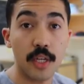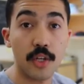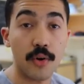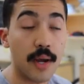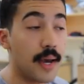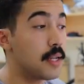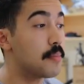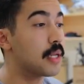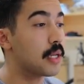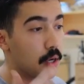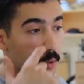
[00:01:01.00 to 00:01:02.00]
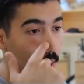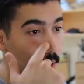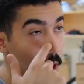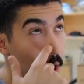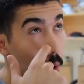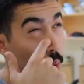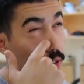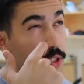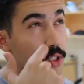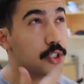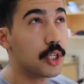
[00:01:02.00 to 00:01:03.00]
in your head and be like, okay,
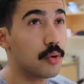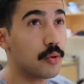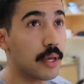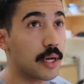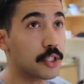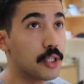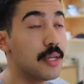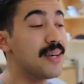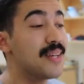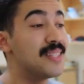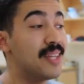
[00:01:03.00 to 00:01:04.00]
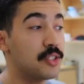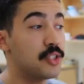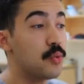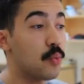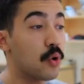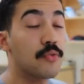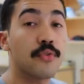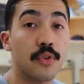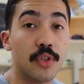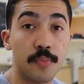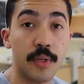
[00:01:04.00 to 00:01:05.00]
what's the general reaction? Does it work
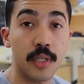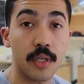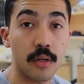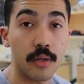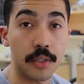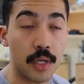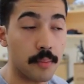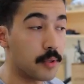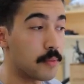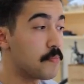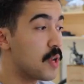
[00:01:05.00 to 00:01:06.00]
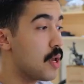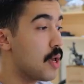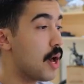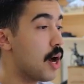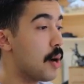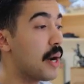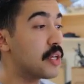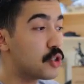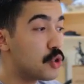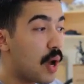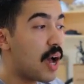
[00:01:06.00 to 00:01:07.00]
for this particular example?
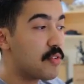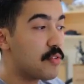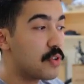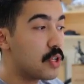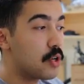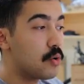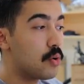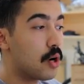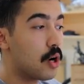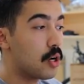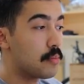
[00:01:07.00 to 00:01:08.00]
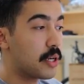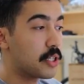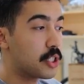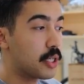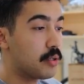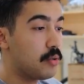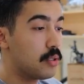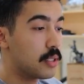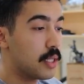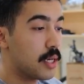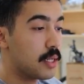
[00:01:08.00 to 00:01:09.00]
I do have a video on my channel
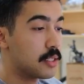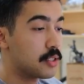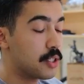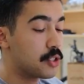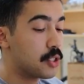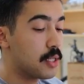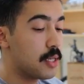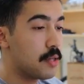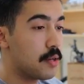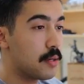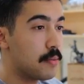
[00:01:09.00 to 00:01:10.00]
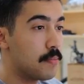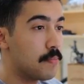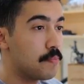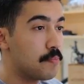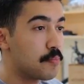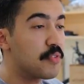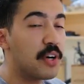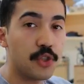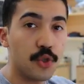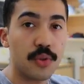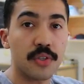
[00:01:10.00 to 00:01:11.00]
that essentially
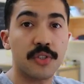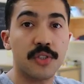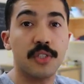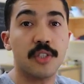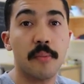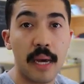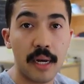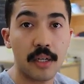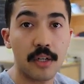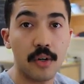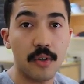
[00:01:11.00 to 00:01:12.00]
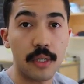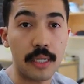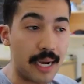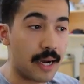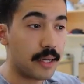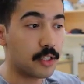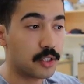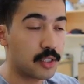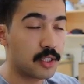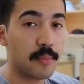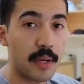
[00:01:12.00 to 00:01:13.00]
provides you with a systematic guide, a
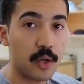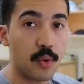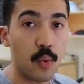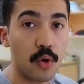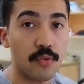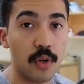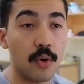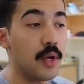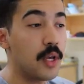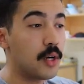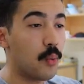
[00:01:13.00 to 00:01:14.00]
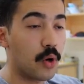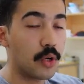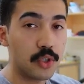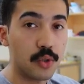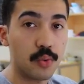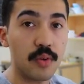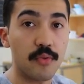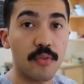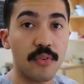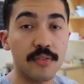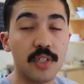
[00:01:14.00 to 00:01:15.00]
systematic workflow, 1, 2, 3,
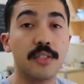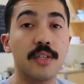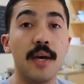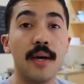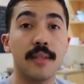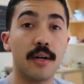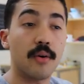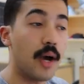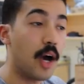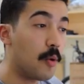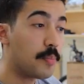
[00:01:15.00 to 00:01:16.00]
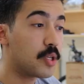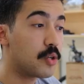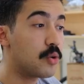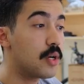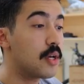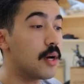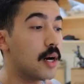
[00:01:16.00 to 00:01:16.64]
4, 5, 6, that'll help you